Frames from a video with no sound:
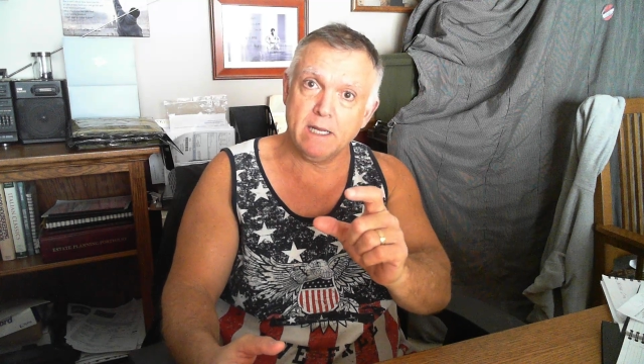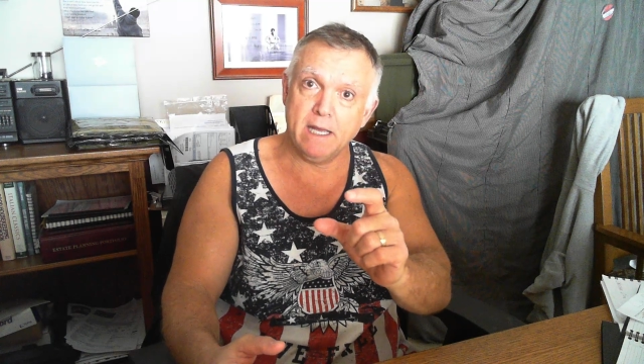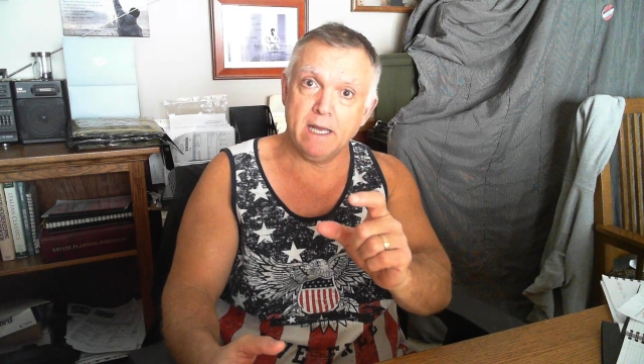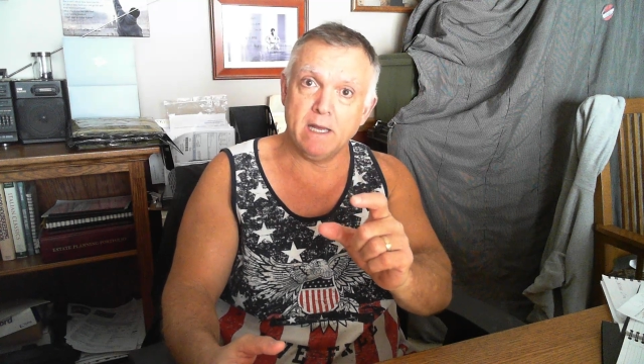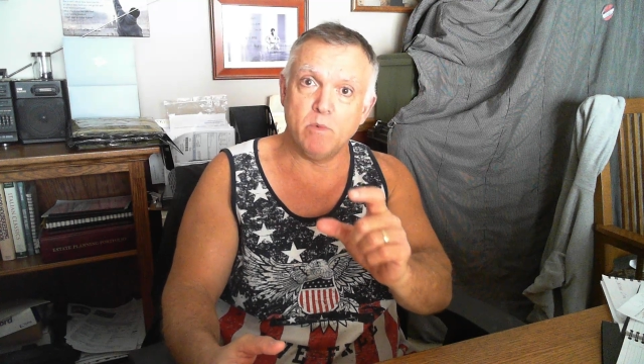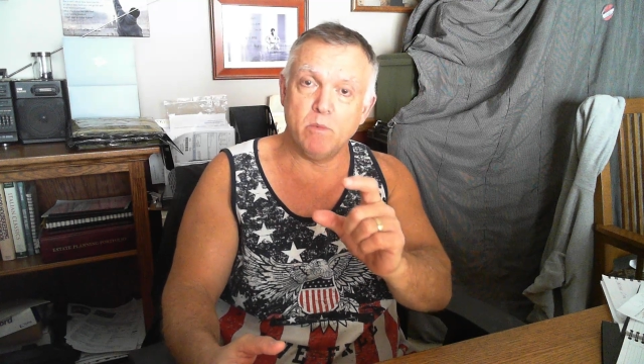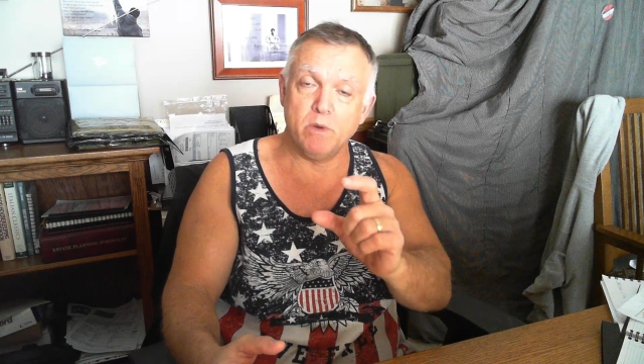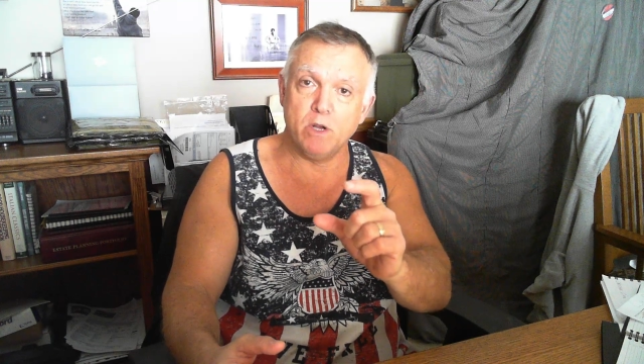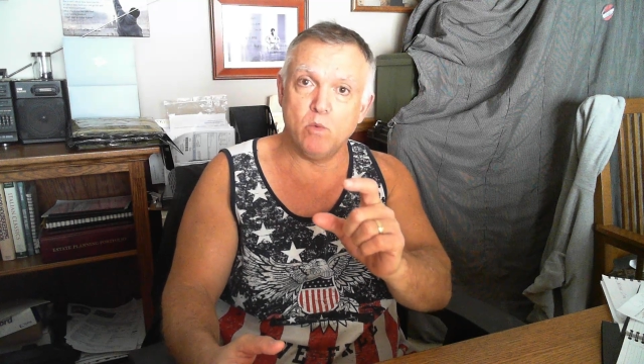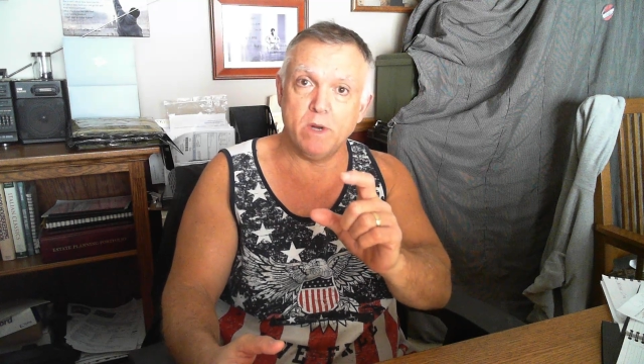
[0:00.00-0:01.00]
And,
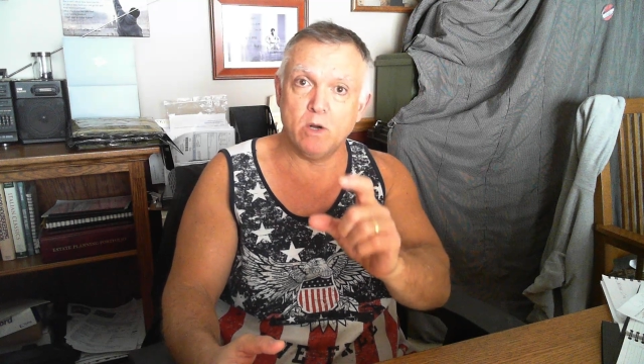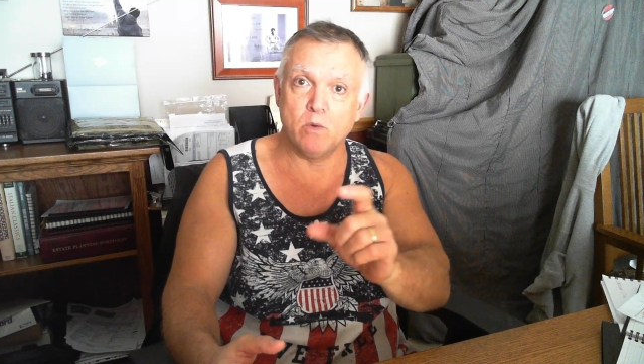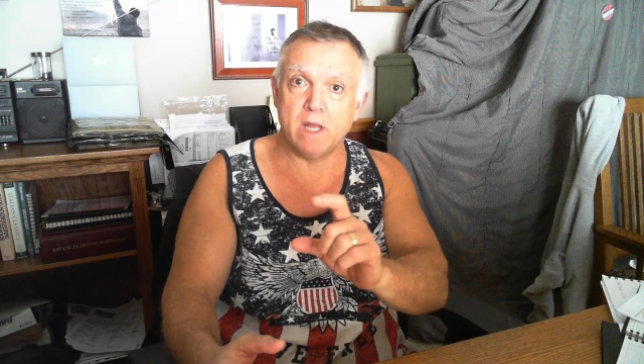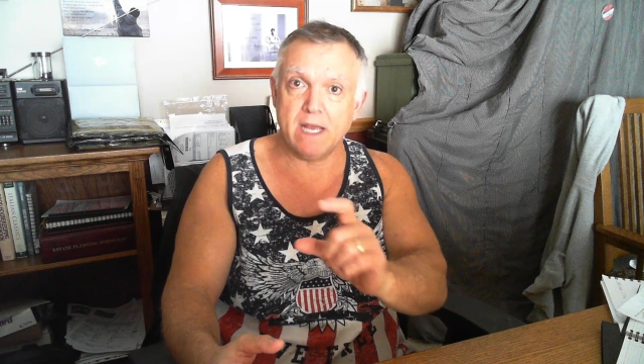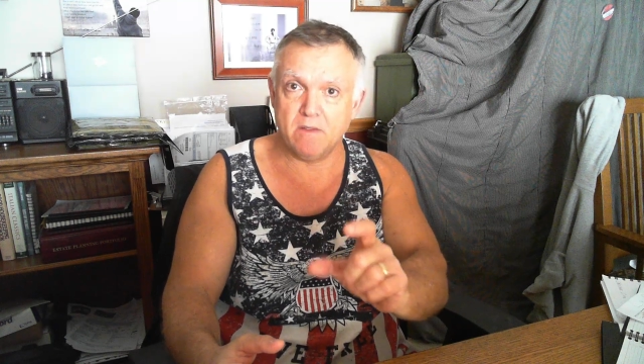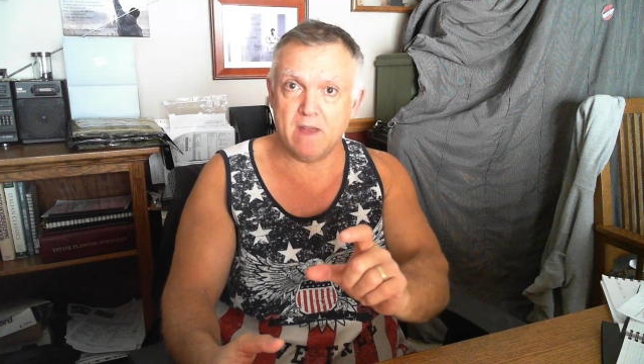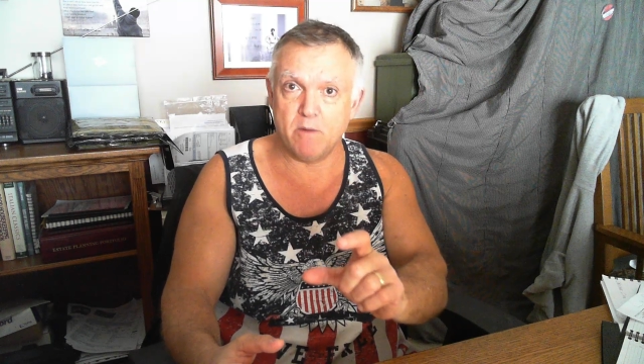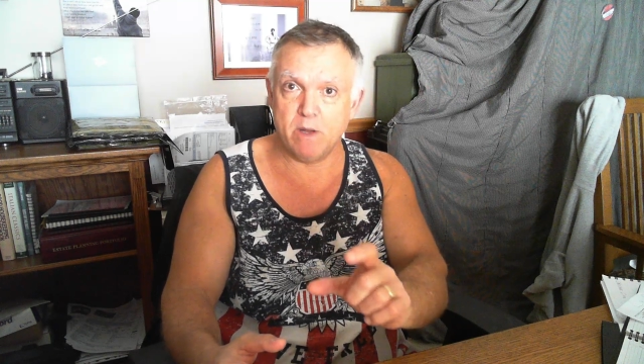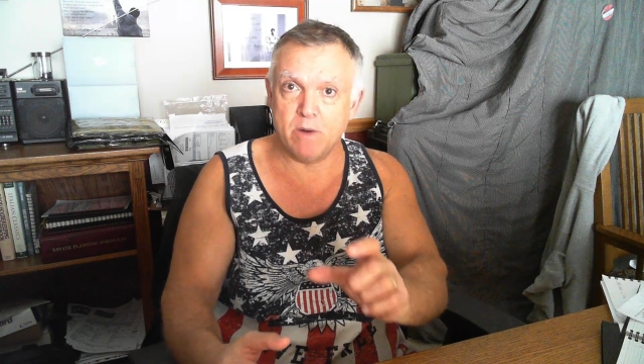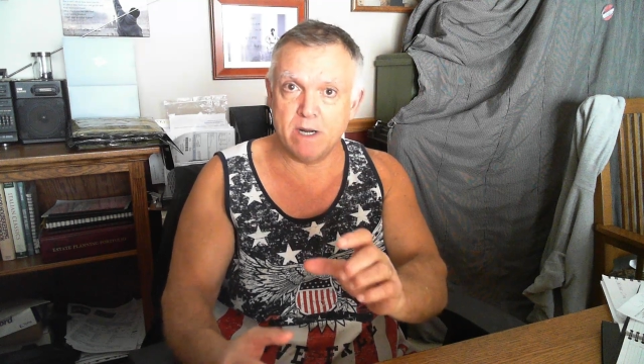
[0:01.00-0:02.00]
we don't like that.
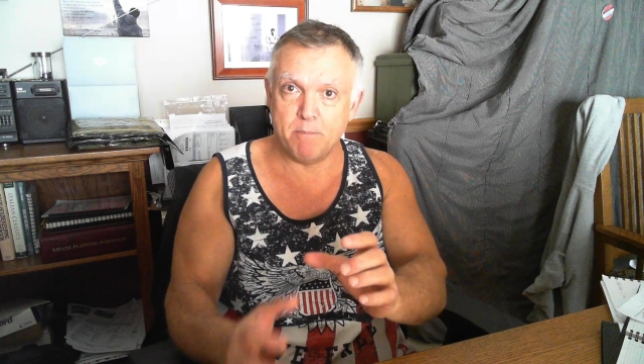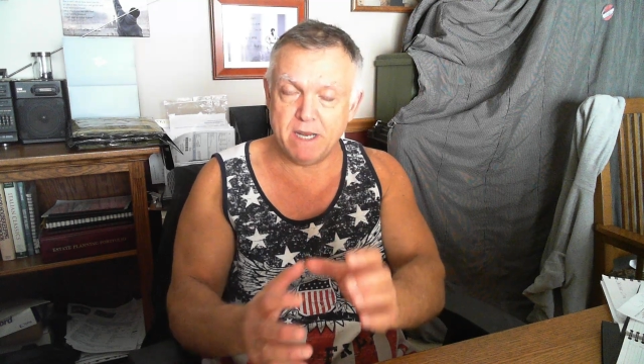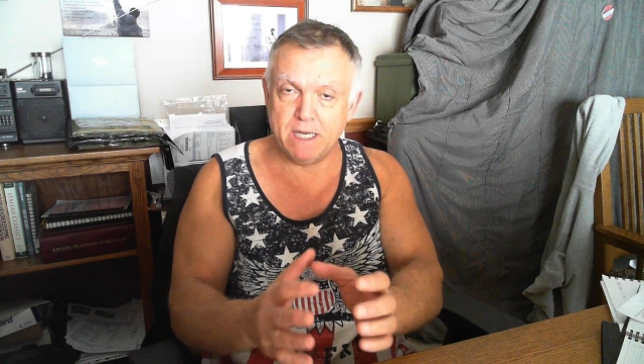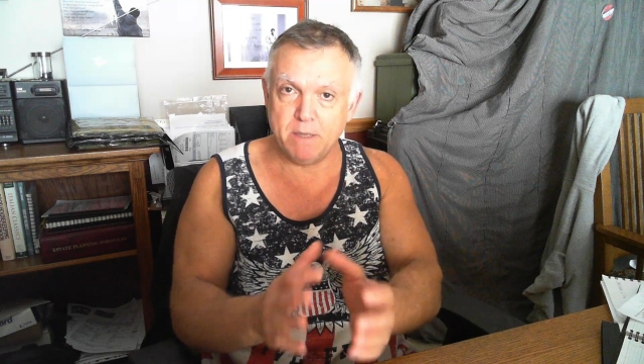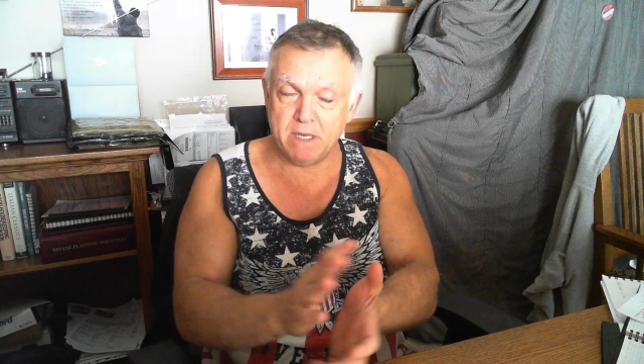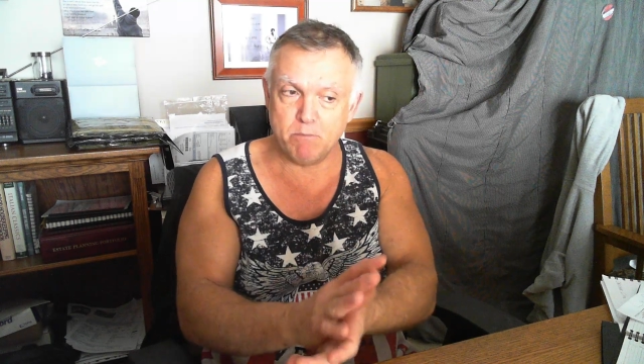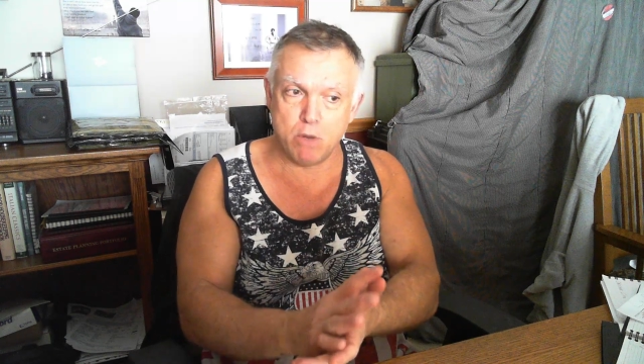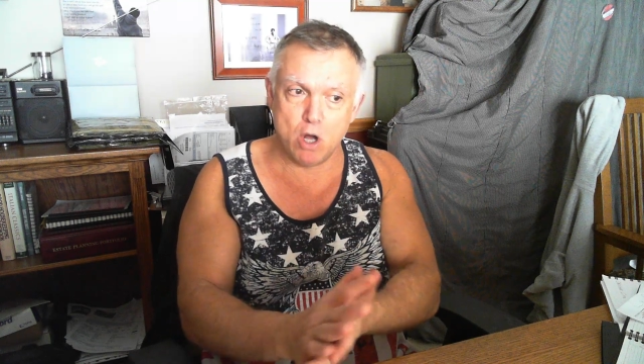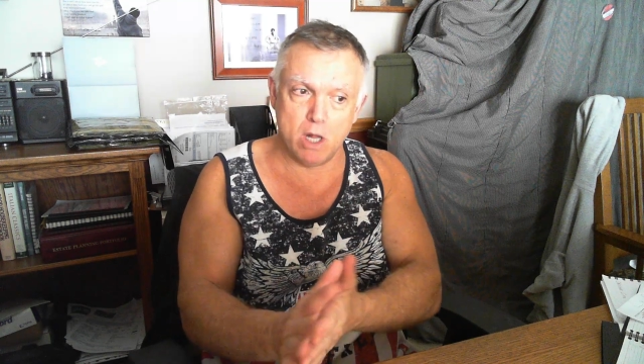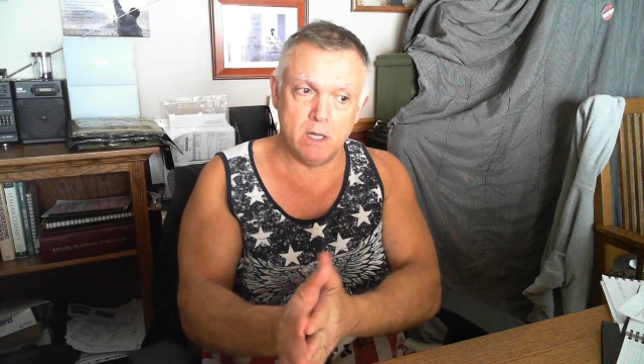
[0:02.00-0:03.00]
We want a meaty
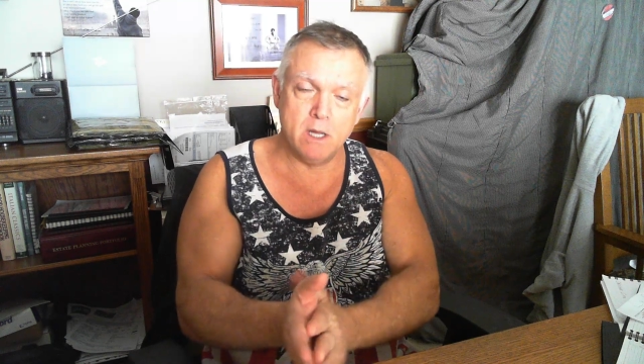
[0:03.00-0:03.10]
meatball.